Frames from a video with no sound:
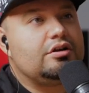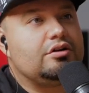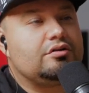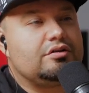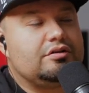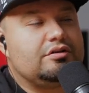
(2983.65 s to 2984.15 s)

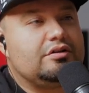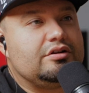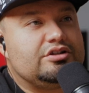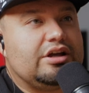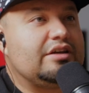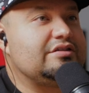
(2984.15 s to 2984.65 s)
you know,
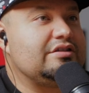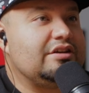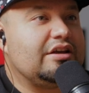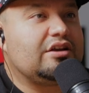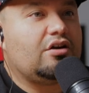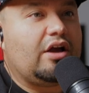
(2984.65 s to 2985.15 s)
Jazz and
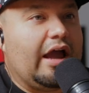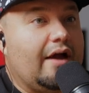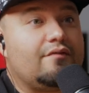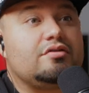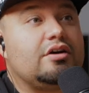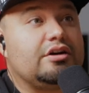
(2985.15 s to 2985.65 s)
Nick
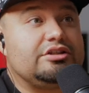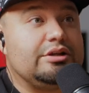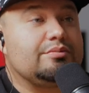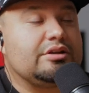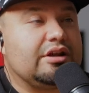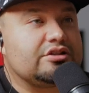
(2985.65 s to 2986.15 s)
have a, a
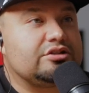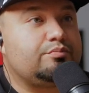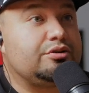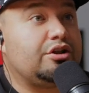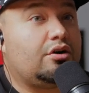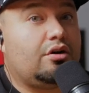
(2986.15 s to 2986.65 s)
deep
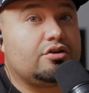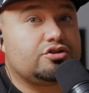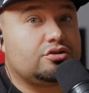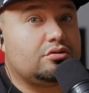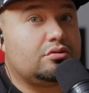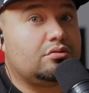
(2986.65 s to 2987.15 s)
connection, but they're
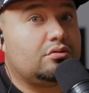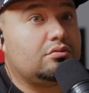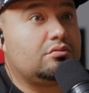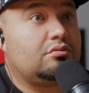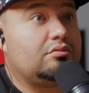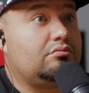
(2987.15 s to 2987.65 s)

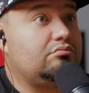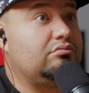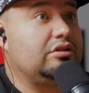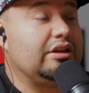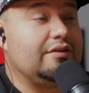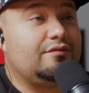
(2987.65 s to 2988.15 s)
also
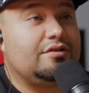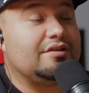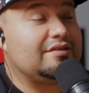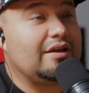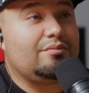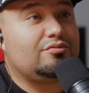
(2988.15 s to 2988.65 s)
live
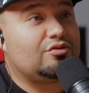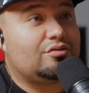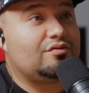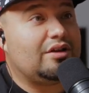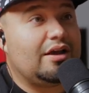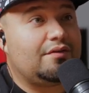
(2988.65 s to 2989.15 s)
the same
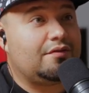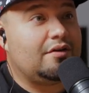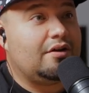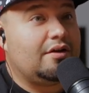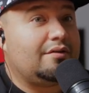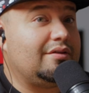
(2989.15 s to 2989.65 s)
sort of life
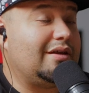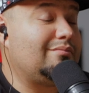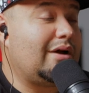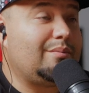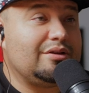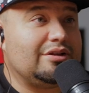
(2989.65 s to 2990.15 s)

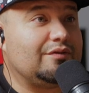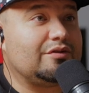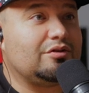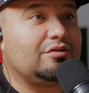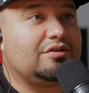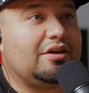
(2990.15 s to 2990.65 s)
that might be
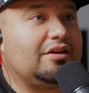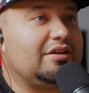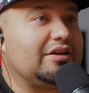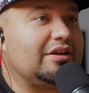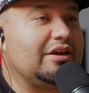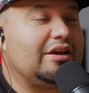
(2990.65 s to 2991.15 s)
difficult.
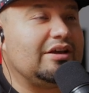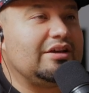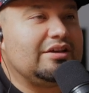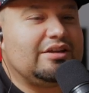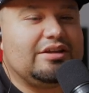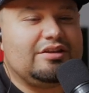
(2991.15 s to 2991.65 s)
That like
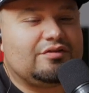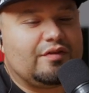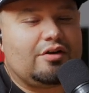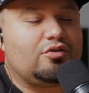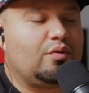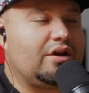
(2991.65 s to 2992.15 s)
he's
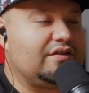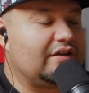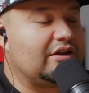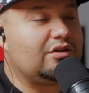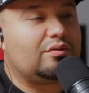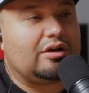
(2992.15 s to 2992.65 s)
found a way. He's
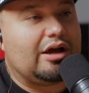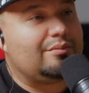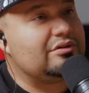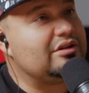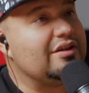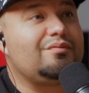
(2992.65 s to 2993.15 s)
like, you know what?
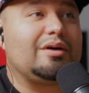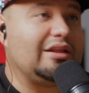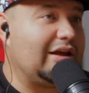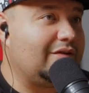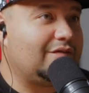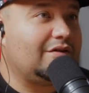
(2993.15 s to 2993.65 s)
I'm gonna live my
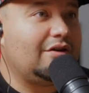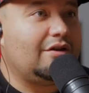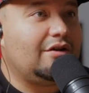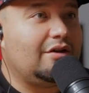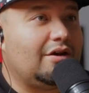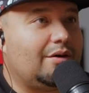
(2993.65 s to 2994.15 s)
life.
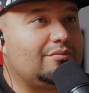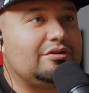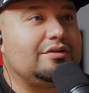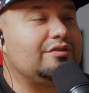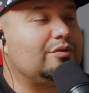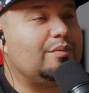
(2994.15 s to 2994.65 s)
I'm
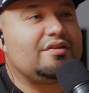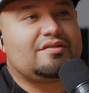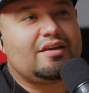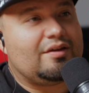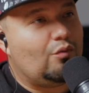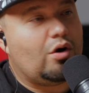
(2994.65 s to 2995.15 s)
gonna live it the
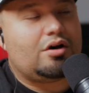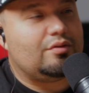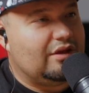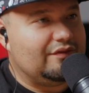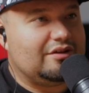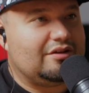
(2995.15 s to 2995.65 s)
best I want
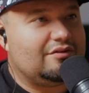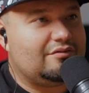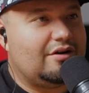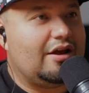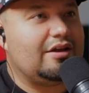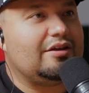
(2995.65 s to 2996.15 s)
to live it,
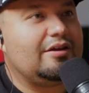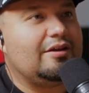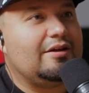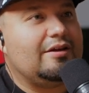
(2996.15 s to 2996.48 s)
right?